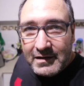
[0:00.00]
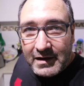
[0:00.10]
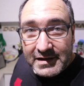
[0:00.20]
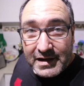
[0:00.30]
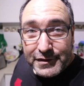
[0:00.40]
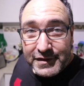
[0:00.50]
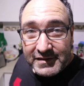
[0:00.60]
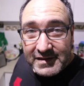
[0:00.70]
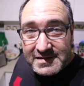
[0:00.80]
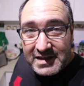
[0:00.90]
I don't
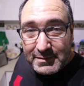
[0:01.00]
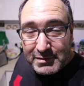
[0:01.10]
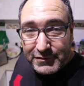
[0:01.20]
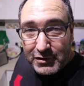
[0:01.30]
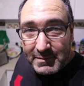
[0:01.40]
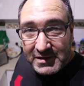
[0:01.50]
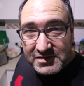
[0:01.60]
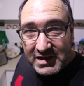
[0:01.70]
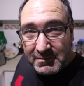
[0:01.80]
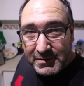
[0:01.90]
think there's going to be very
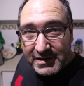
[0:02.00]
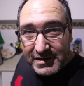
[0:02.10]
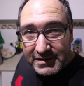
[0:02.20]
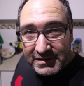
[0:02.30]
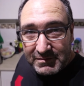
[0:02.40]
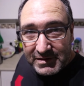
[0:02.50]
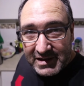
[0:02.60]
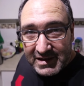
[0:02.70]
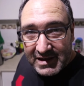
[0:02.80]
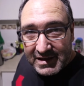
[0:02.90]
much done with
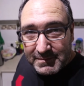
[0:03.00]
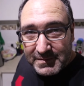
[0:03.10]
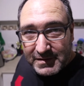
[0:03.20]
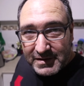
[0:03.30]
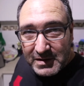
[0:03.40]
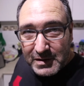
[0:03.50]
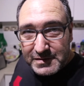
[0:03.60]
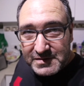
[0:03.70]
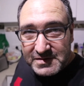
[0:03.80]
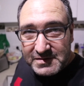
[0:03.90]
the
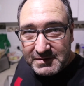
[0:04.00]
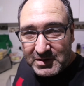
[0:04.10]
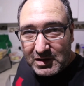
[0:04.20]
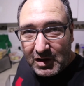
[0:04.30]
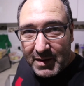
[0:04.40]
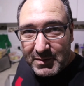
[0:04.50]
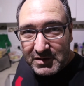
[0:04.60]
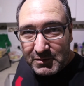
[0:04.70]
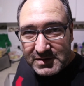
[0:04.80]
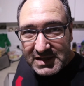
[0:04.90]
Earth's climate
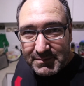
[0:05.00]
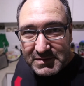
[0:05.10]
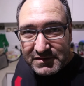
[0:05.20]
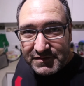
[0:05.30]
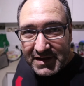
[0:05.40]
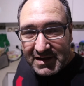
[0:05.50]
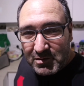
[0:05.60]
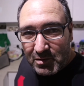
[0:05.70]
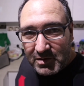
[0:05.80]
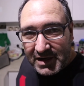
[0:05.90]
or its atmosphere
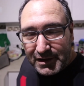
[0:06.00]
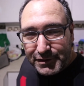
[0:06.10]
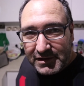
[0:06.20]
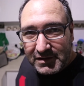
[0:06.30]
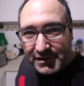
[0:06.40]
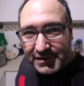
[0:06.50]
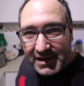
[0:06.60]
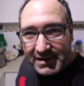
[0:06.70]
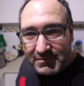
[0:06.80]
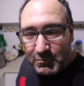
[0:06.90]
or anything like
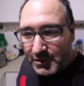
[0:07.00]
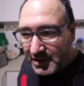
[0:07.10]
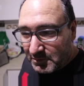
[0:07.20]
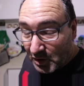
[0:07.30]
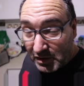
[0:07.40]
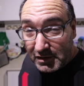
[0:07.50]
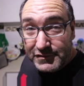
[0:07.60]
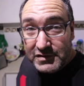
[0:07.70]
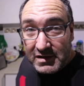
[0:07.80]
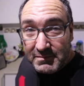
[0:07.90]
that within my
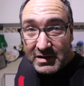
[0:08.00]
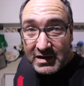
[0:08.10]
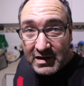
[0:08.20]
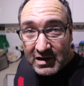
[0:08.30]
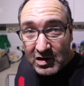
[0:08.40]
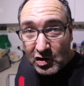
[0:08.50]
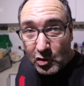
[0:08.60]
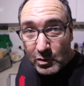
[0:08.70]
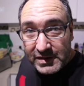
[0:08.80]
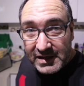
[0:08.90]
lifetime,
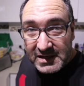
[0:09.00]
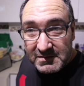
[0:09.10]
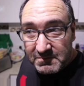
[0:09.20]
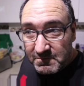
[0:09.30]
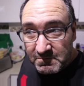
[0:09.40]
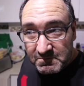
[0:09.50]
or within